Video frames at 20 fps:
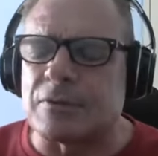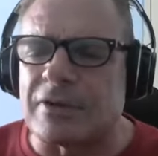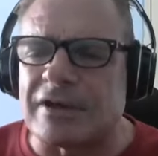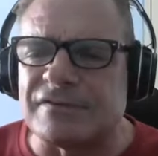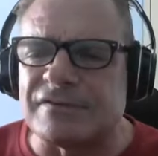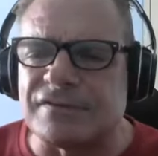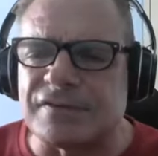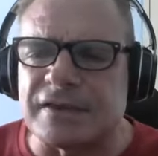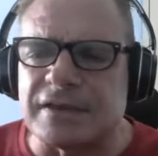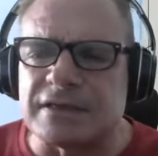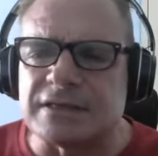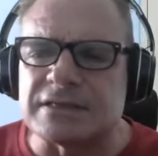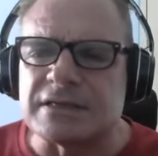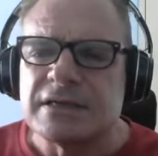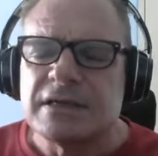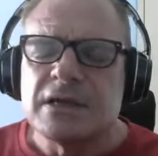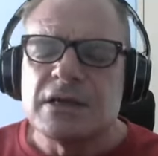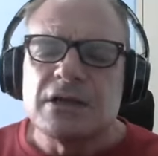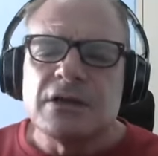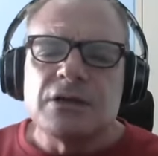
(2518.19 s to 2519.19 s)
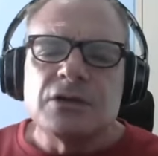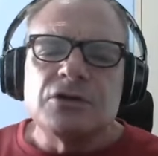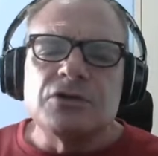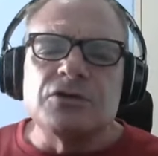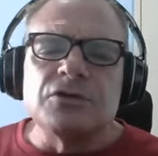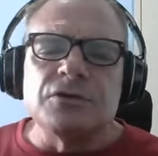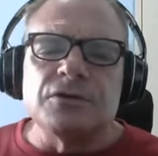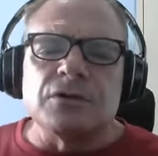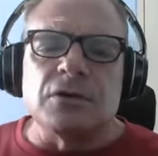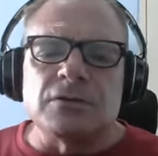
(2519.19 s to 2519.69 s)
wife thinks.
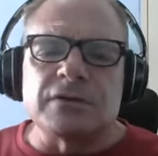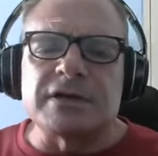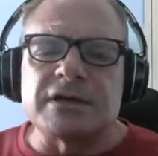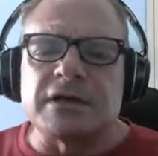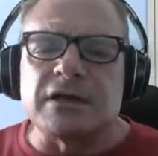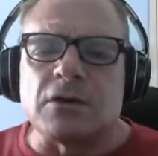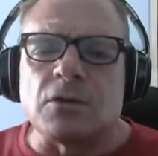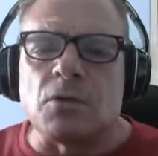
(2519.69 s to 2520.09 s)
You don't care